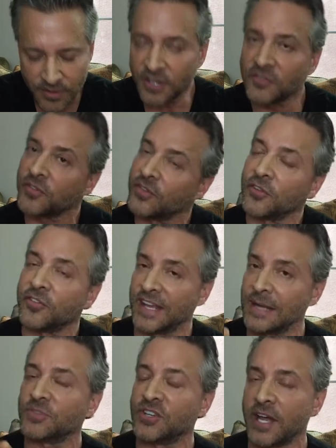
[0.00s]
The
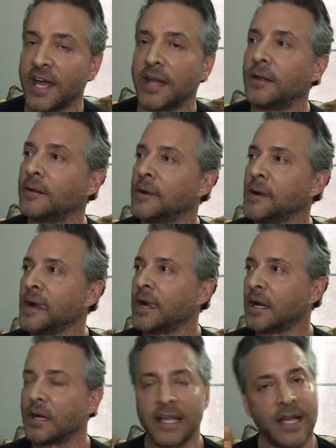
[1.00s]
theme today,
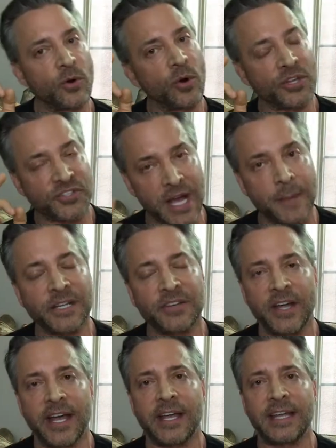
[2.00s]
or the
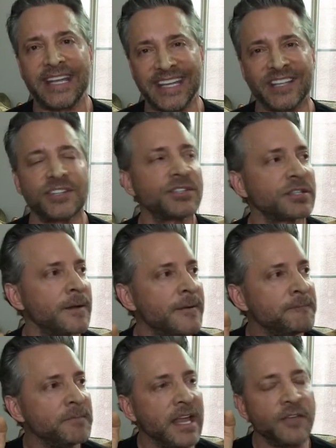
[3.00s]
topic today, is
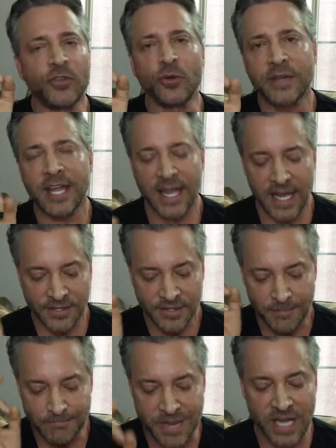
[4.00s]
if you
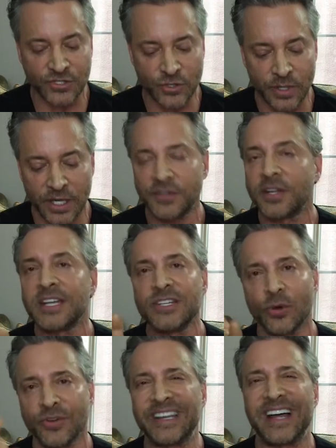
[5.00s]
can't measure it,
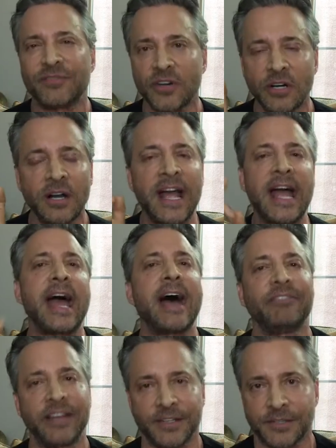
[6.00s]
you'll never
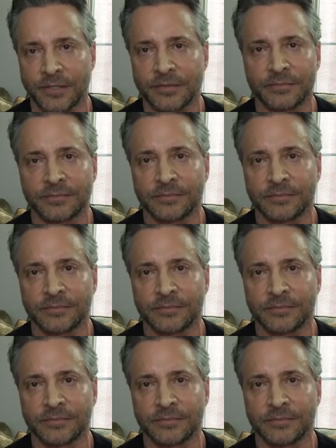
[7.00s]
have it.